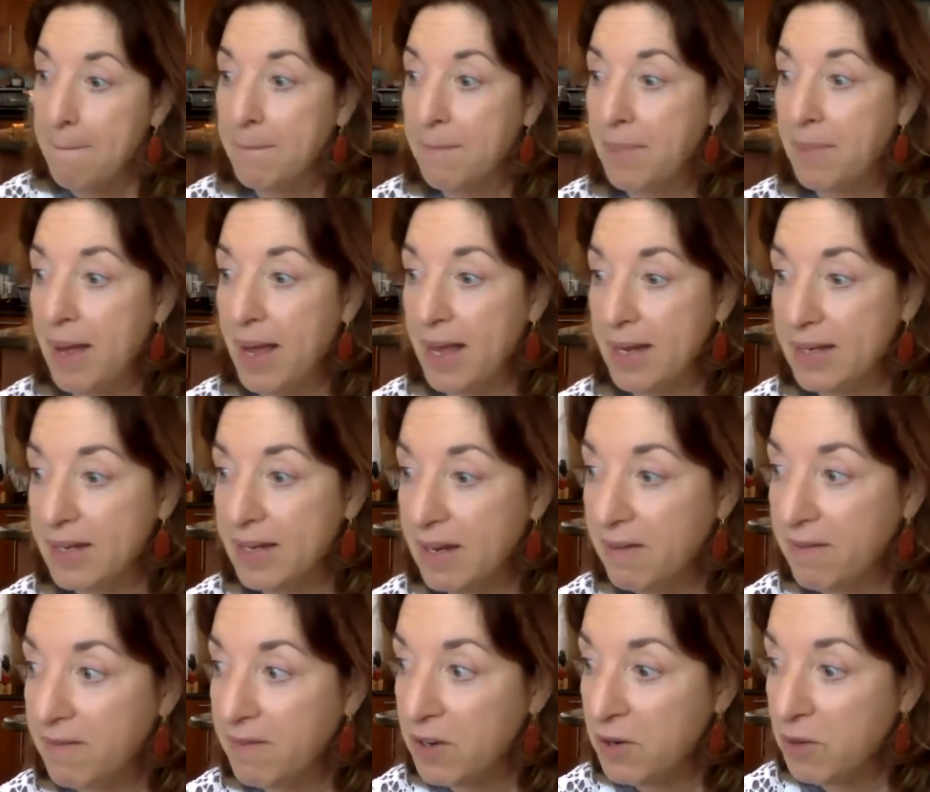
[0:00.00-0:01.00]
But
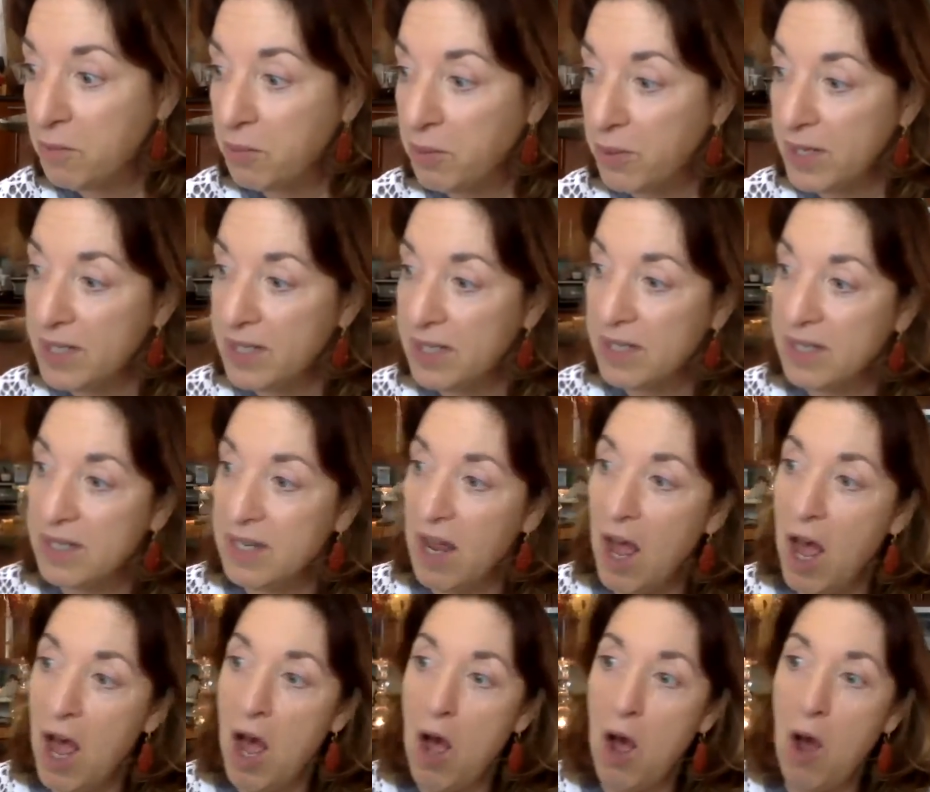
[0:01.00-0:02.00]
if you put
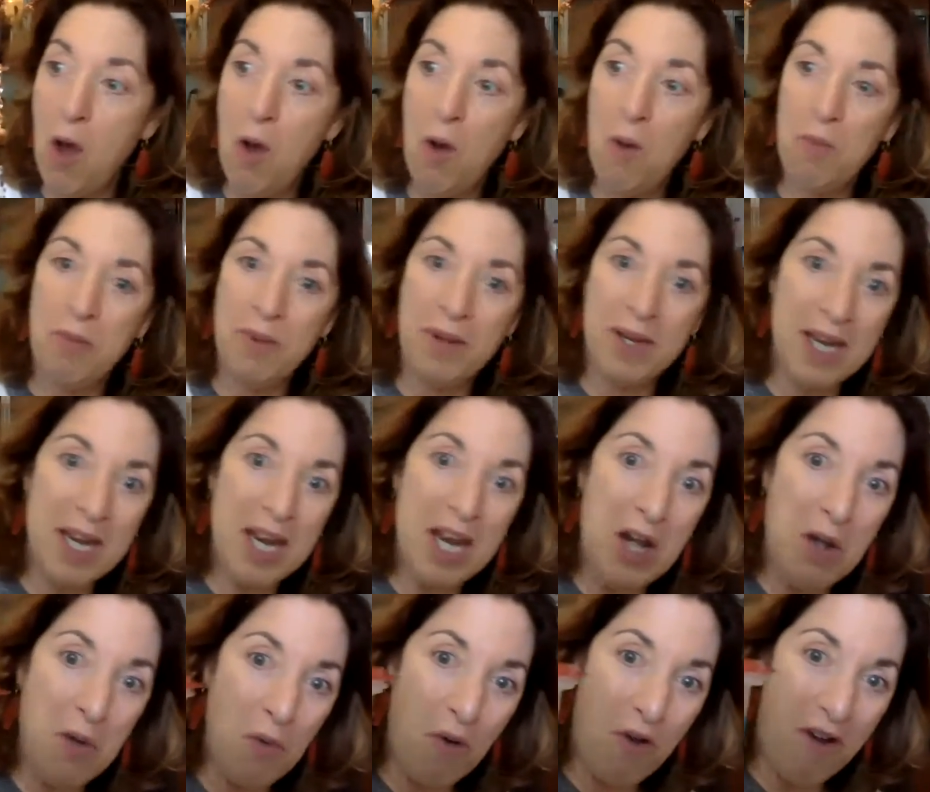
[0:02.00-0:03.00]
soap
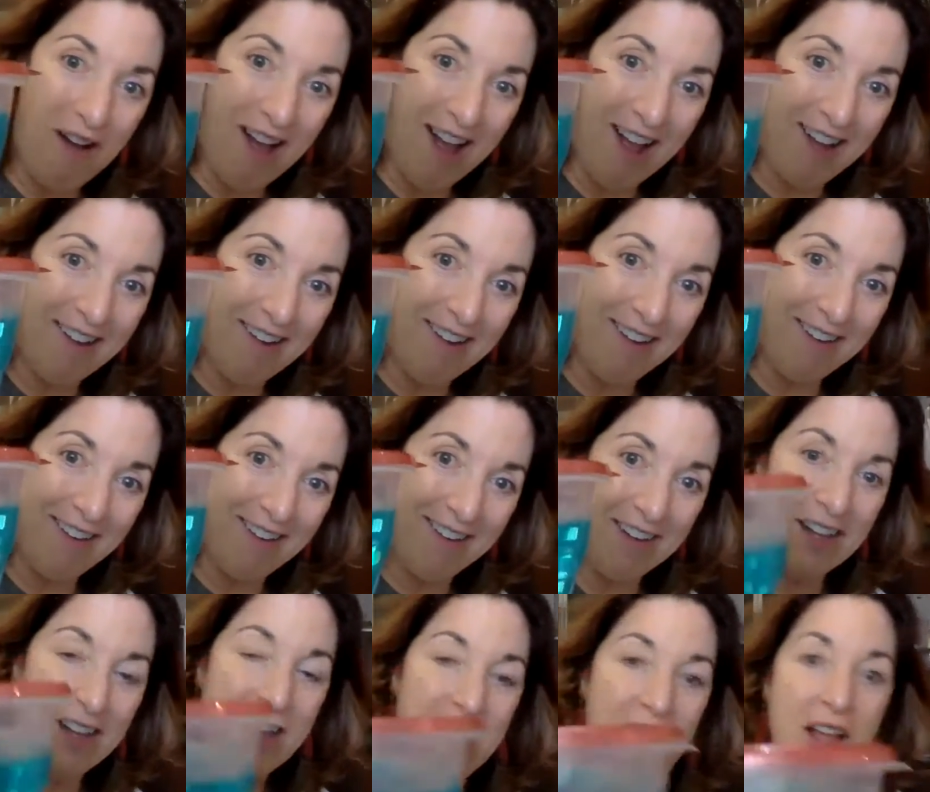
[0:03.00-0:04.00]
in water,
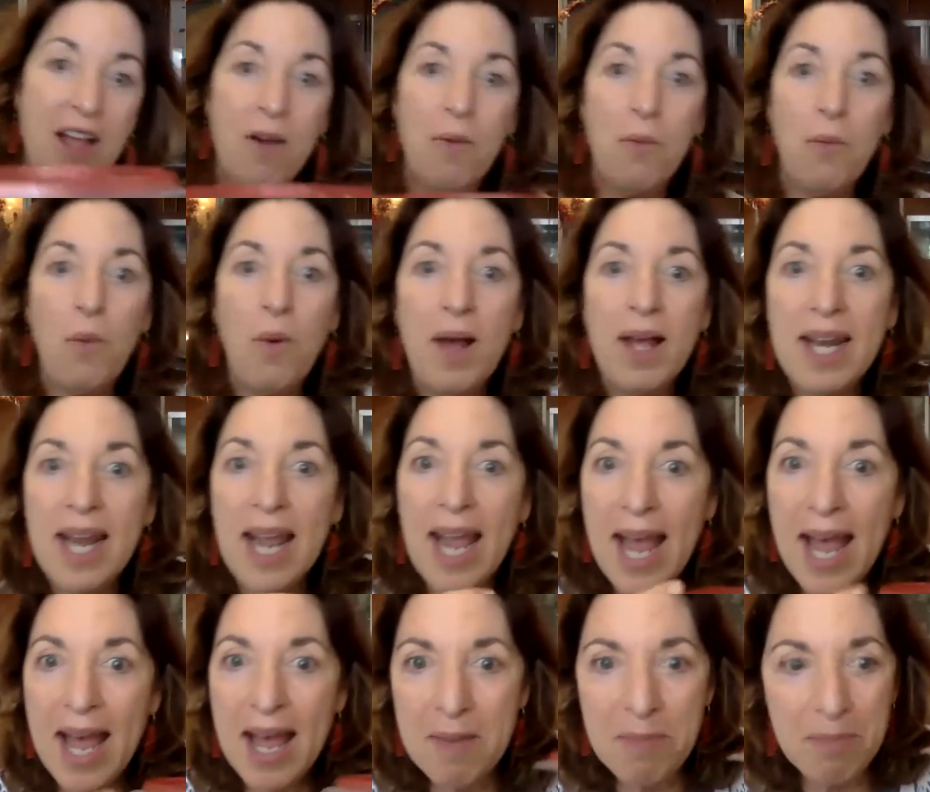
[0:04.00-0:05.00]
what
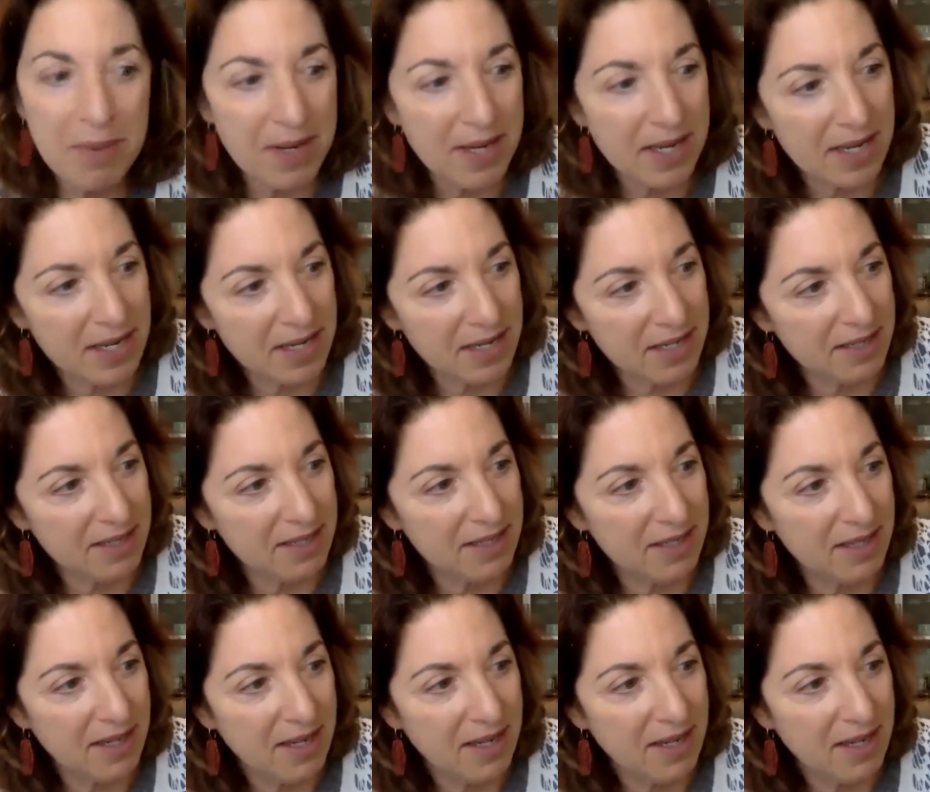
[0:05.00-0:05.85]
happens?